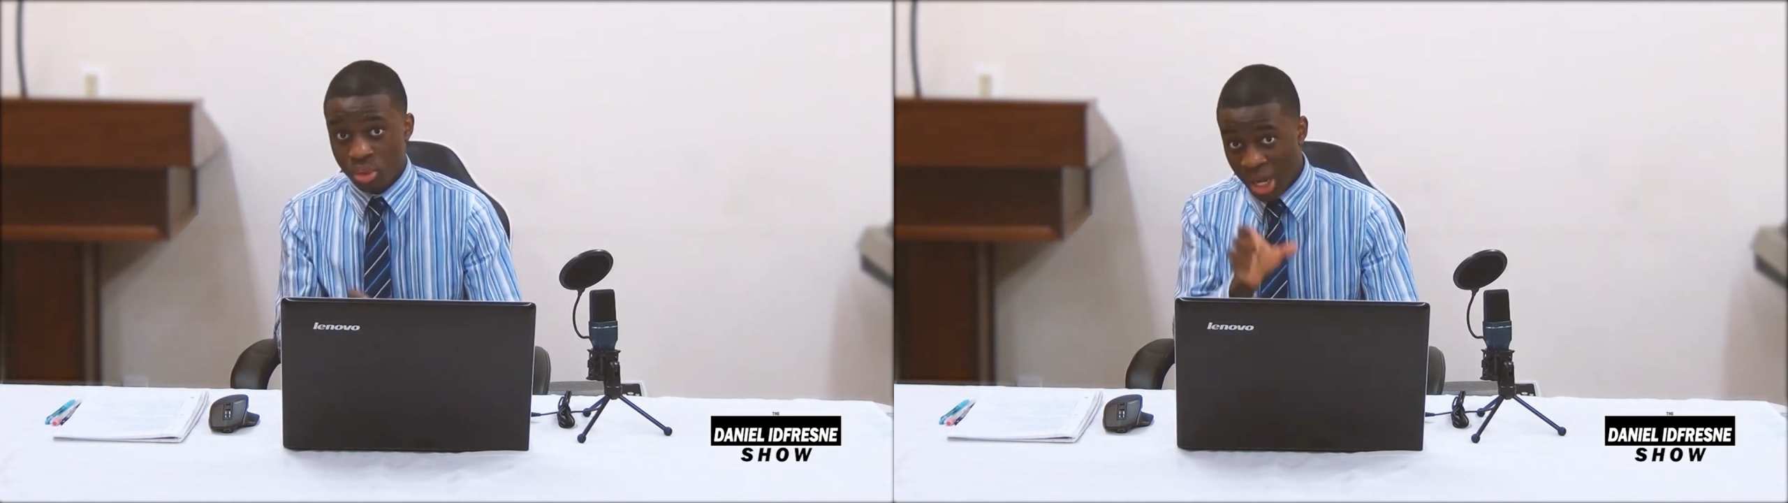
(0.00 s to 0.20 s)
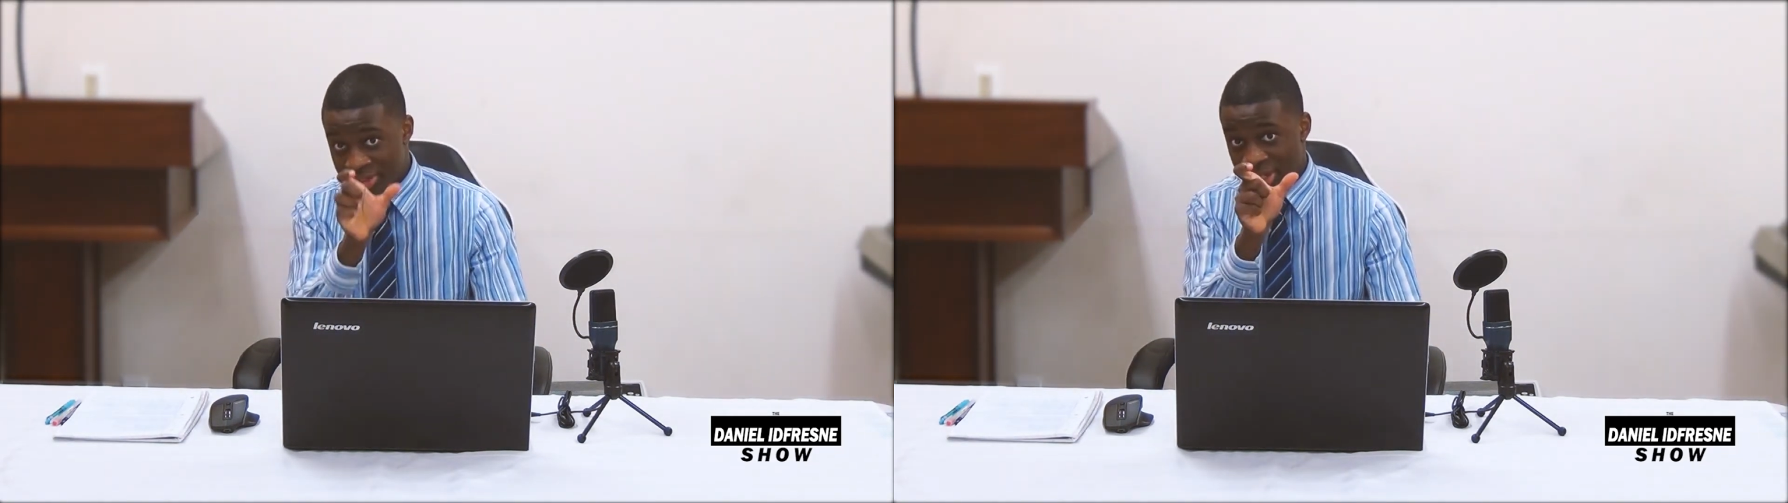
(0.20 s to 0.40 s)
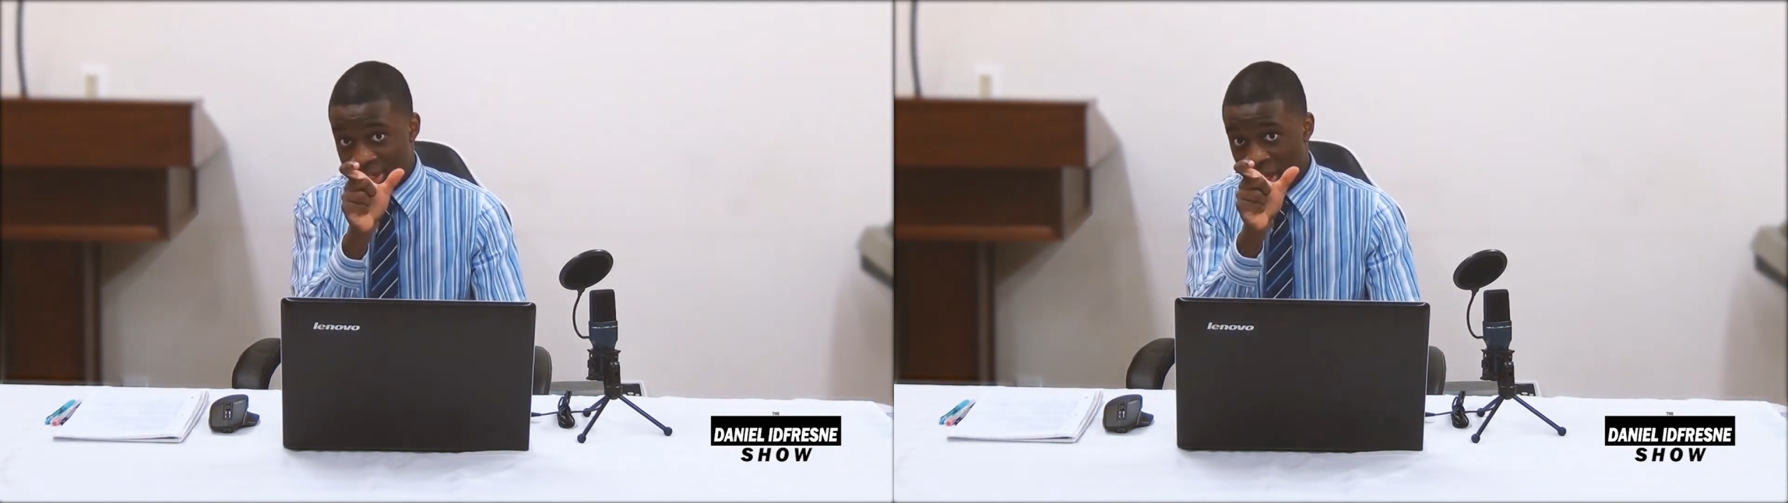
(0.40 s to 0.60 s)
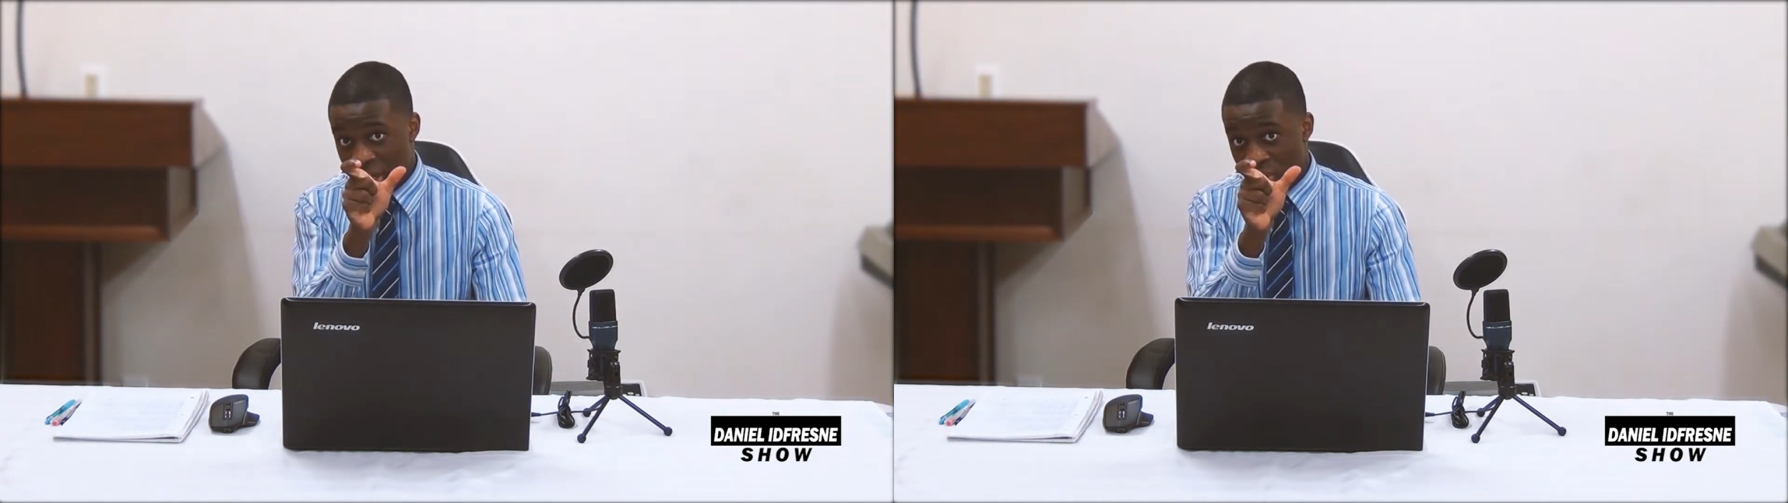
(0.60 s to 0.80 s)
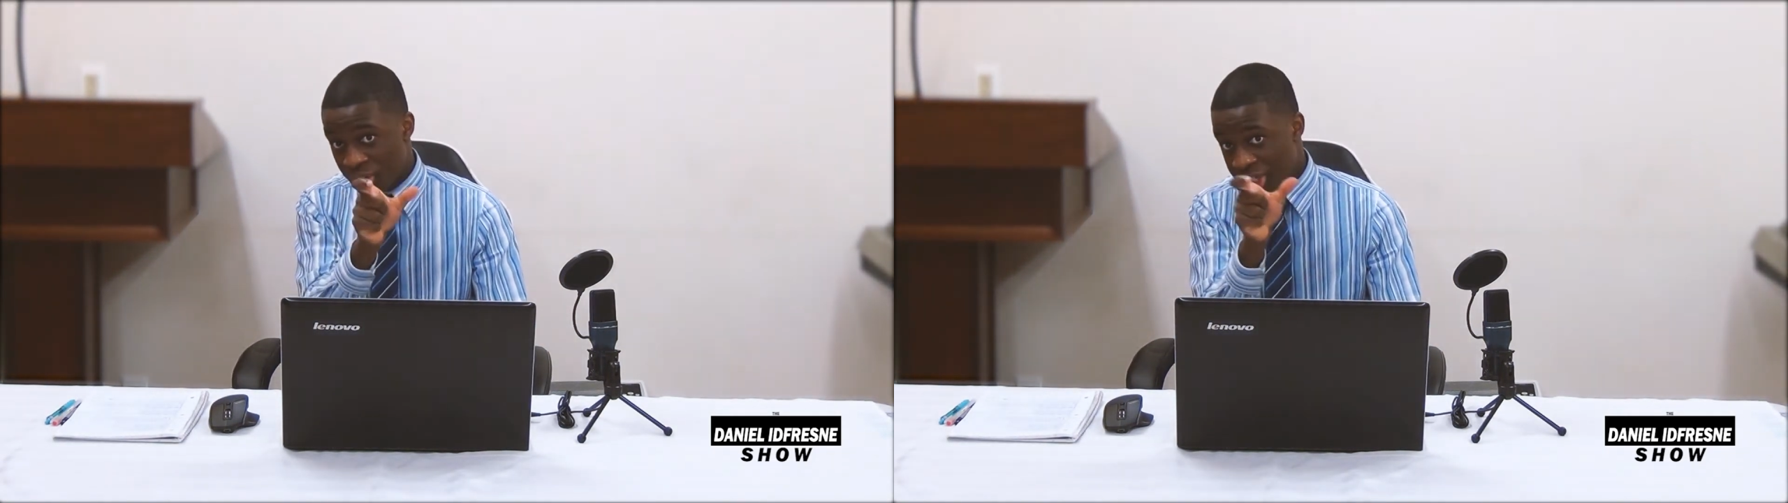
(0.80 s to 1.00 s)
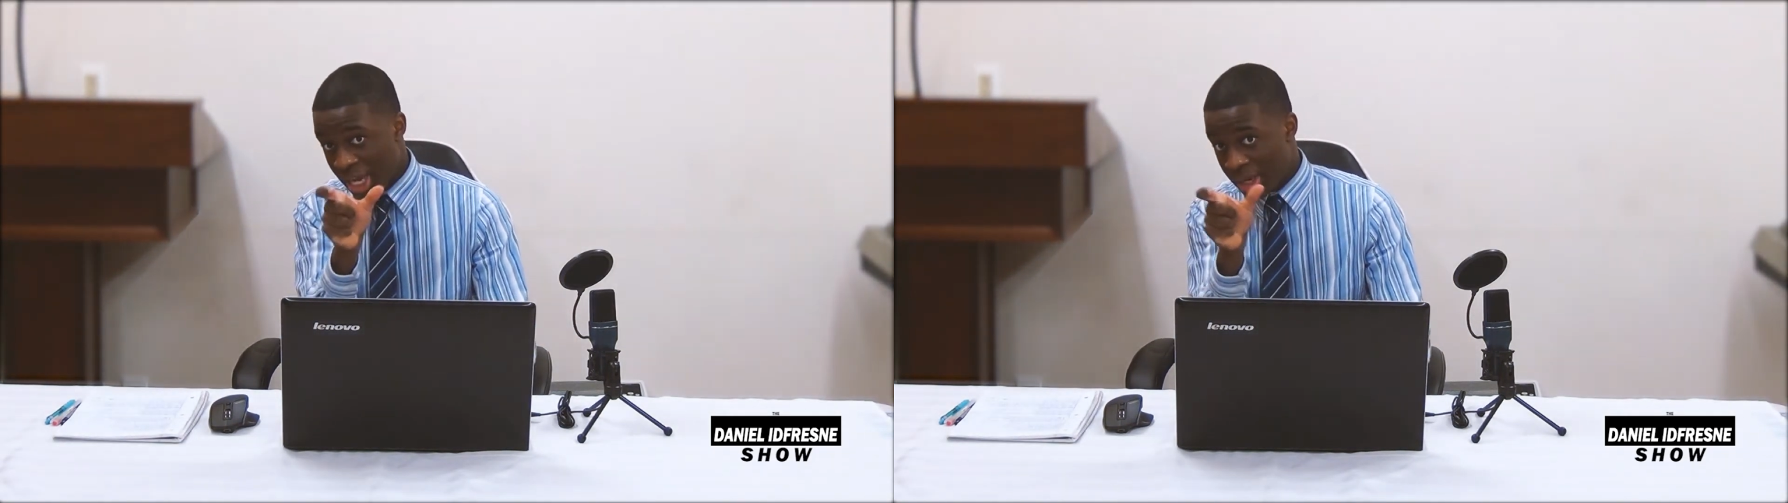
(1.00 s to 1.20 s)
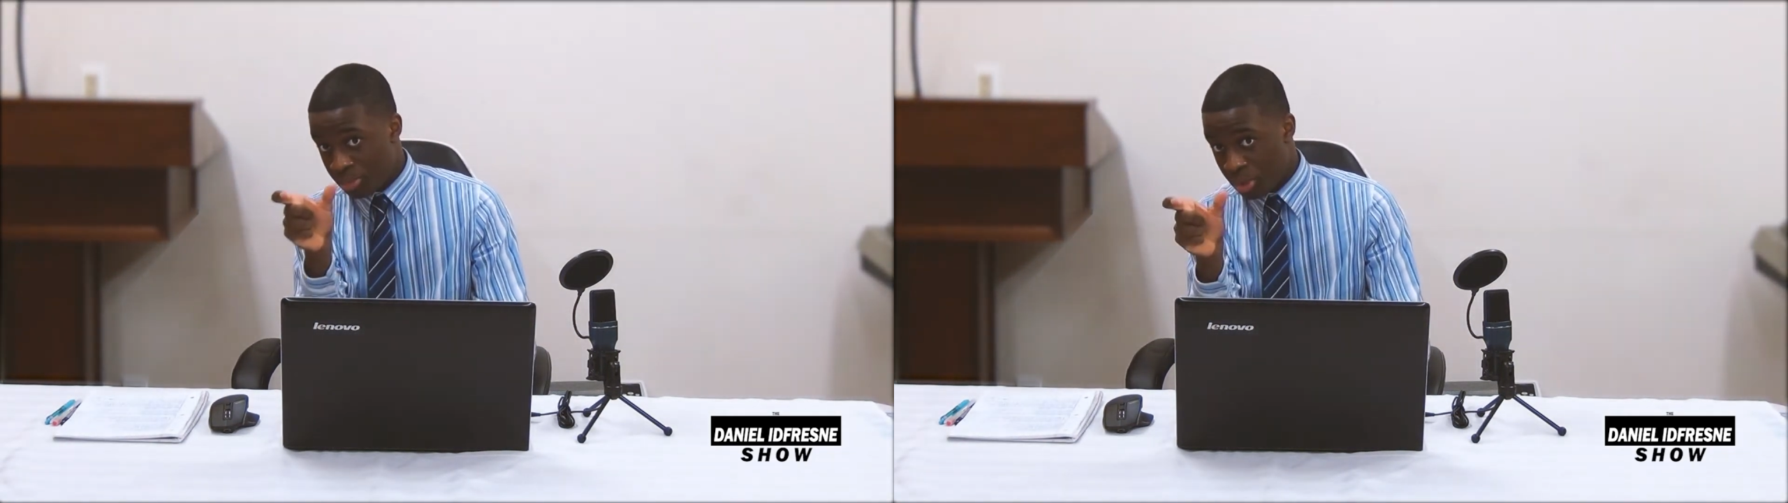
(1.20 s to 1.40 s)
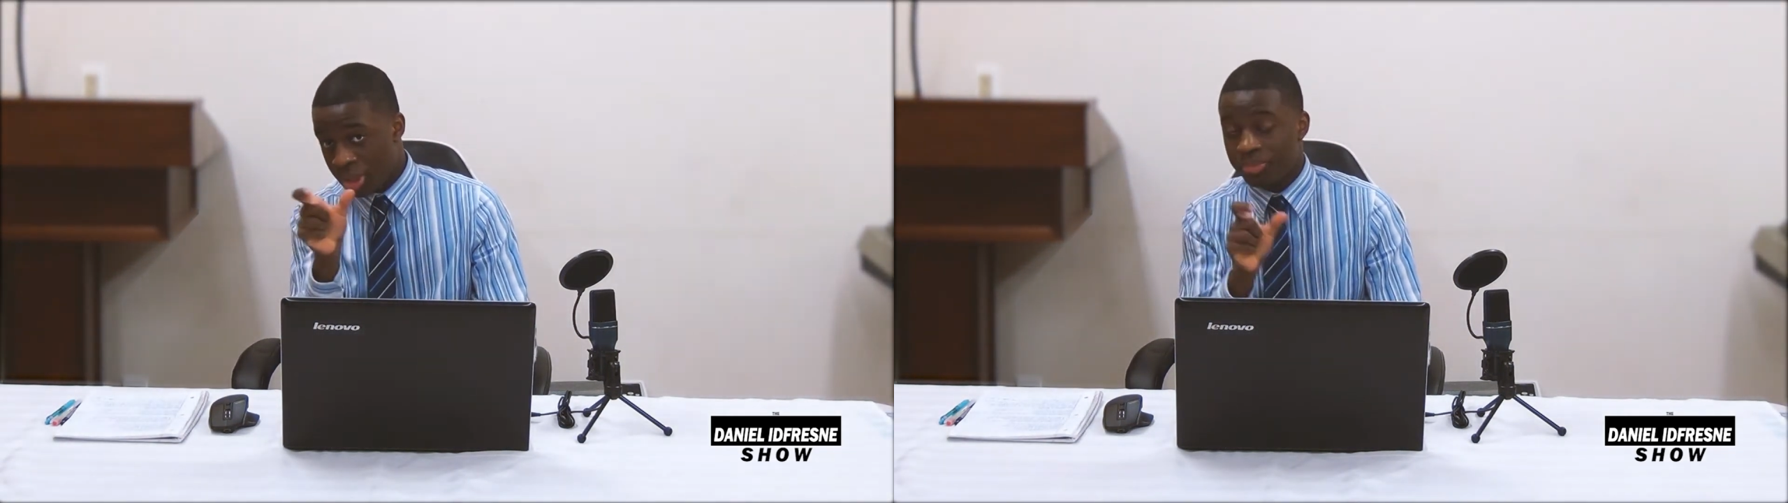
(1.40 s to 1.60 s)
I said rich and
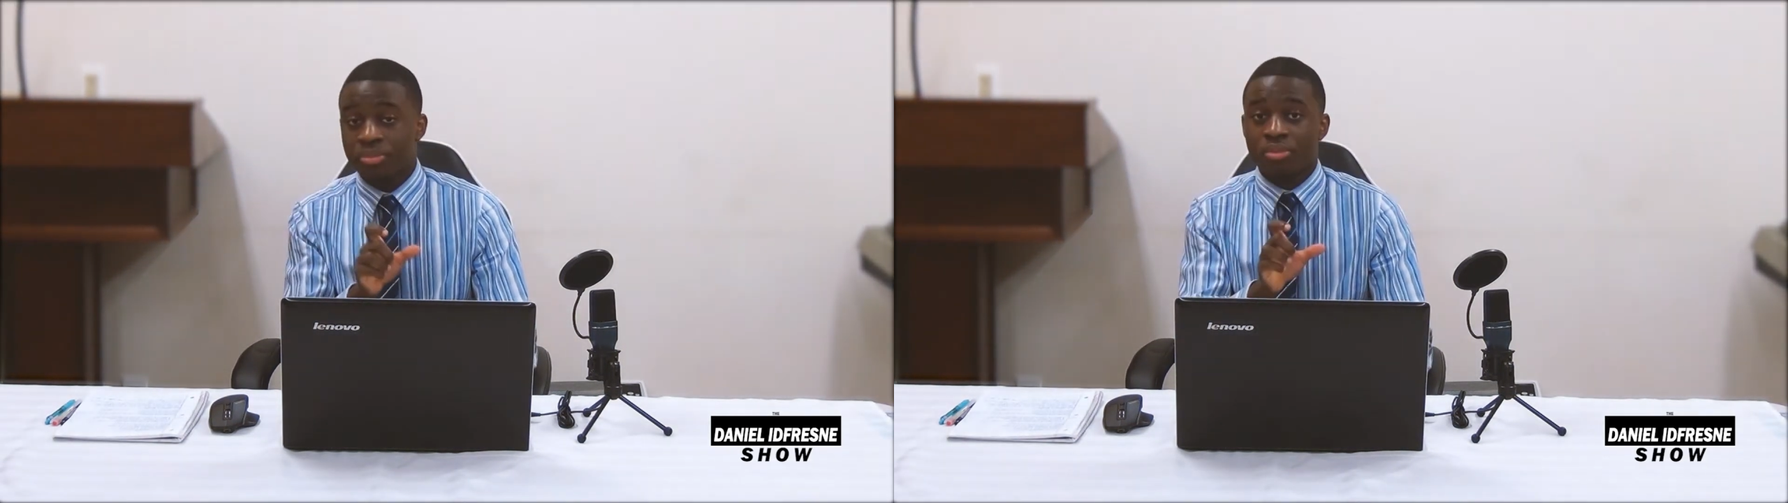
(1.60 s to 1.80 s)
poor.